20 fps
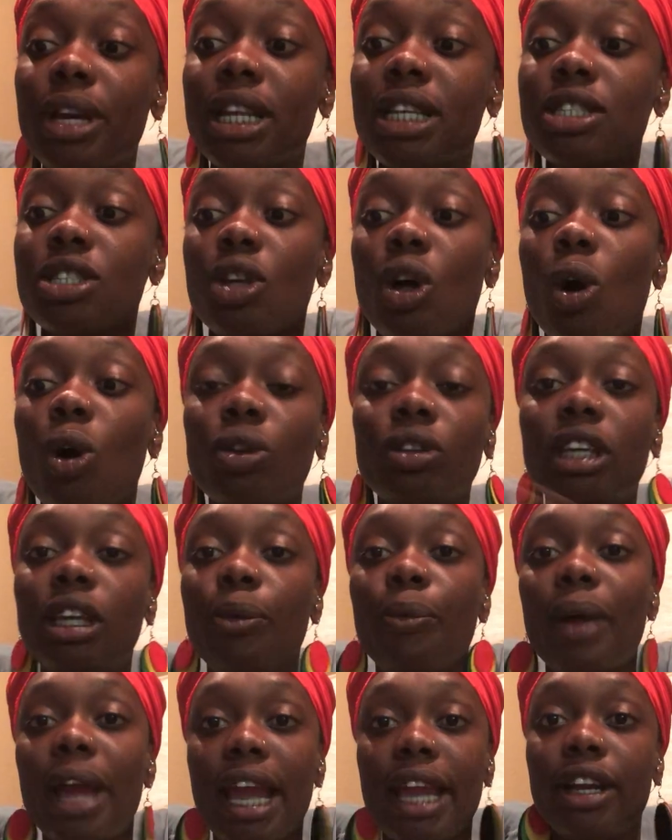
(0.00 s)
It is the only
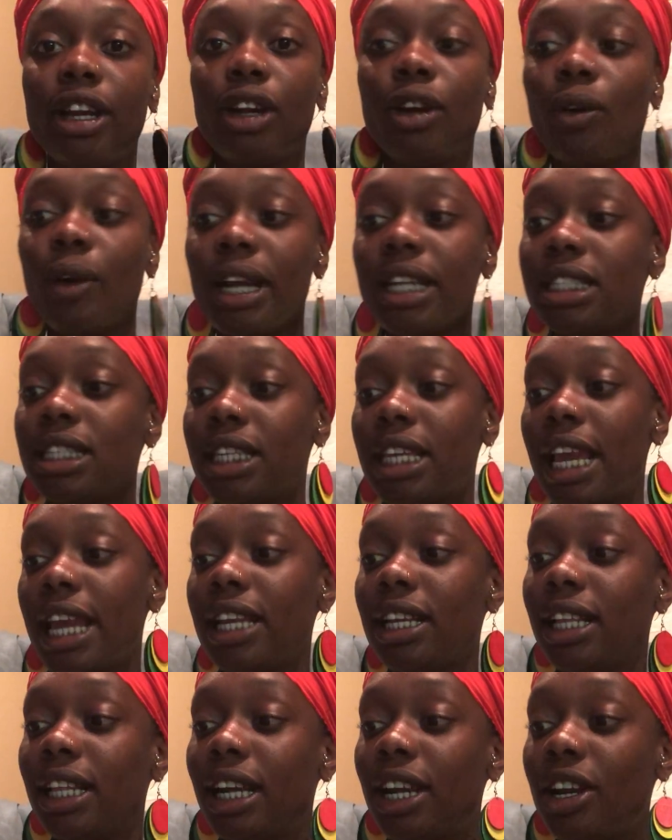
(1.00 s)
way you're going to
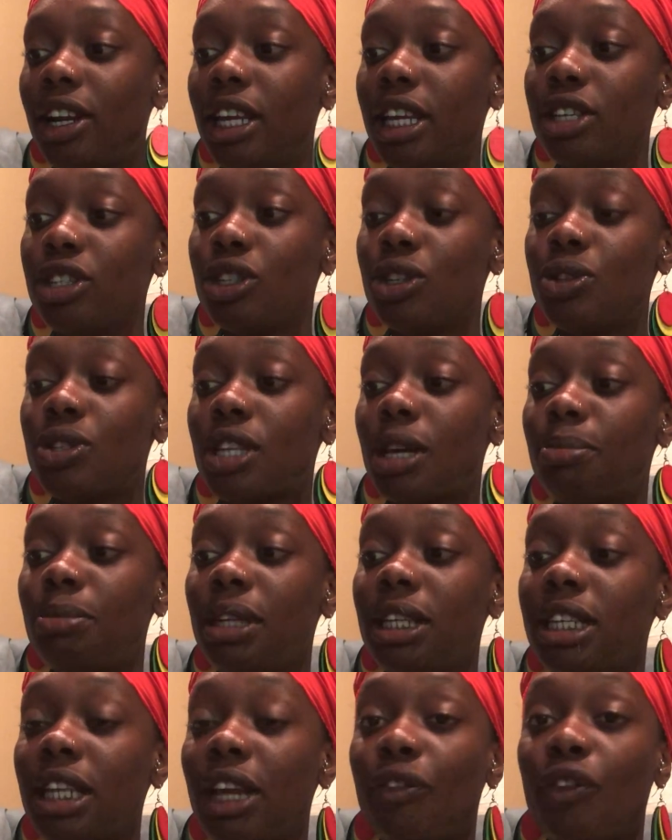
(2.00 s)
gain clarity and do
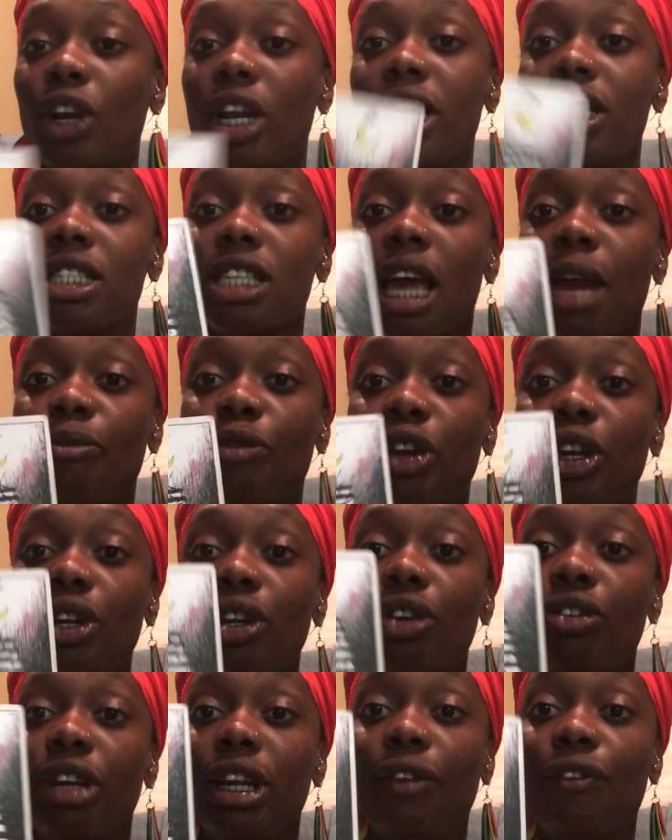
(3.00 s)
something different. It's time for you
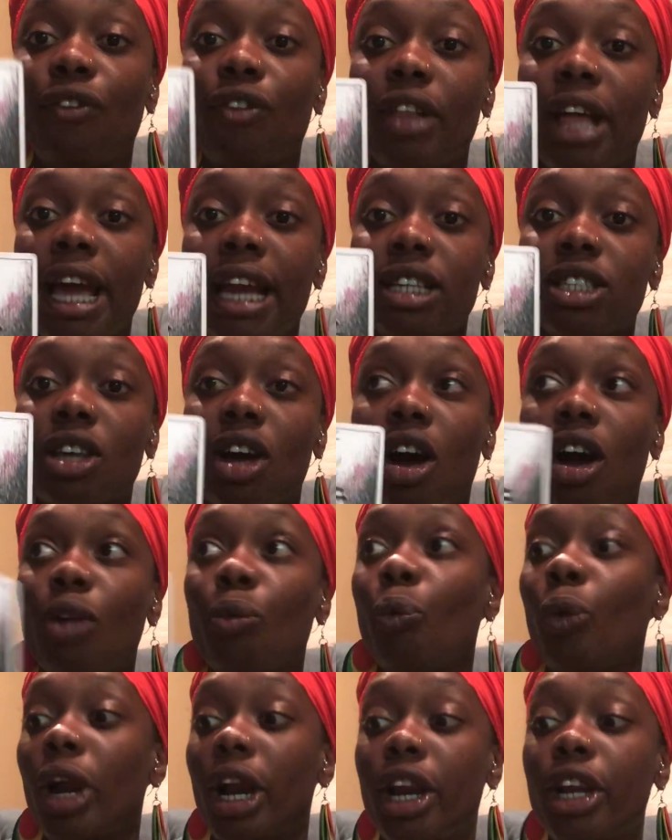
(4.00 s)
to reflect
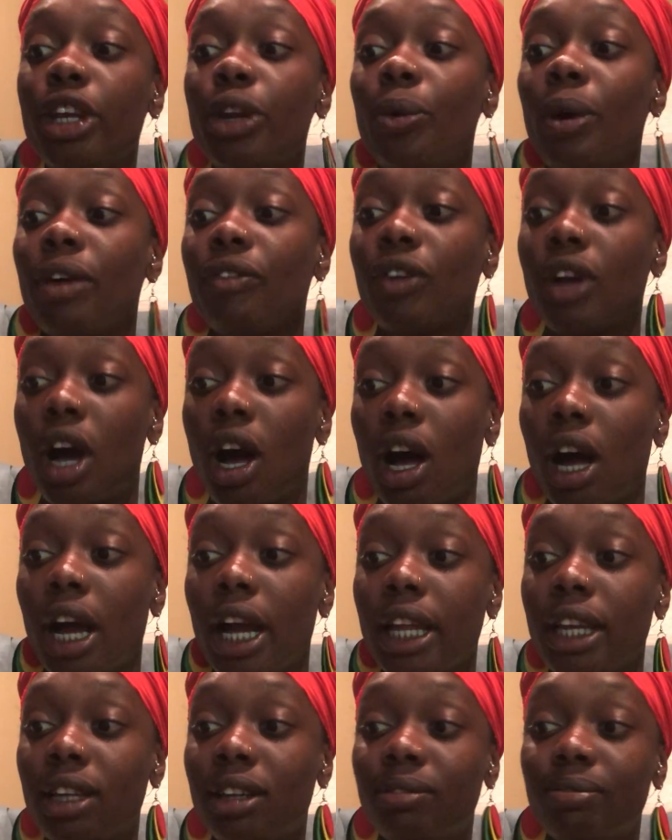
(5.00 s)
on where you have
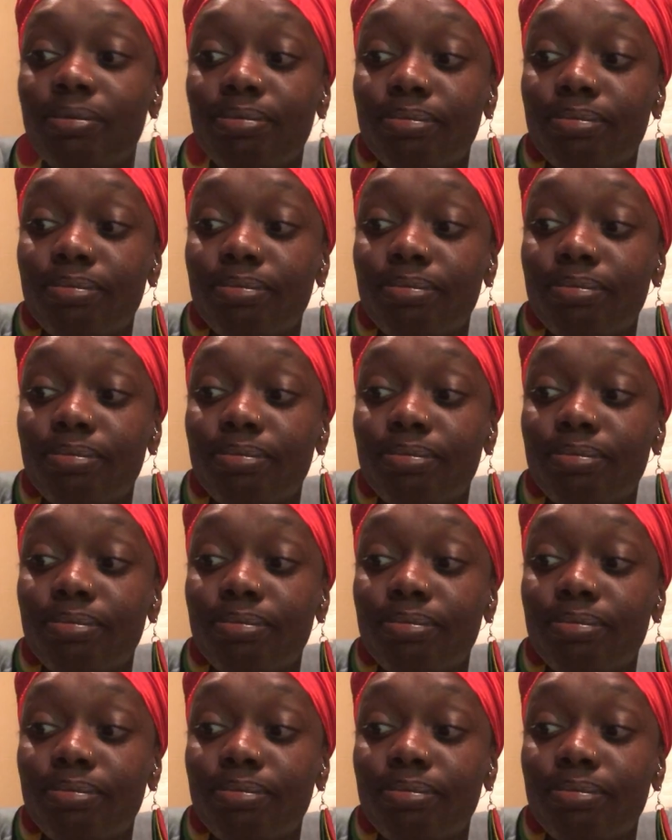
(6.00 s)
gone.